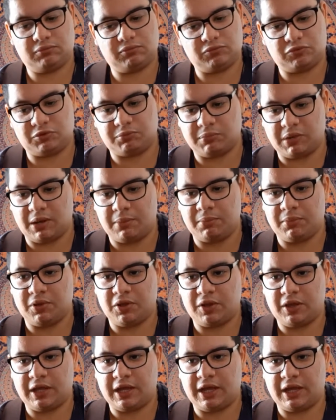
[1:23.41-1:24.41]
remember
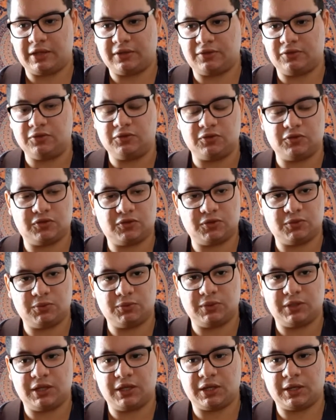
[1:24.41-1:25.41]
that due to
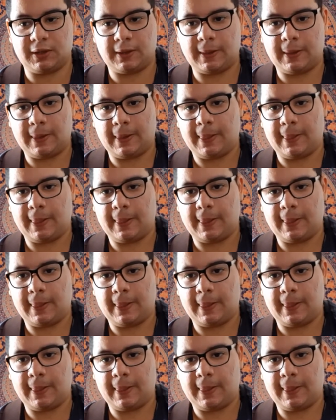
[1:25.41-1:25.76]
tuning,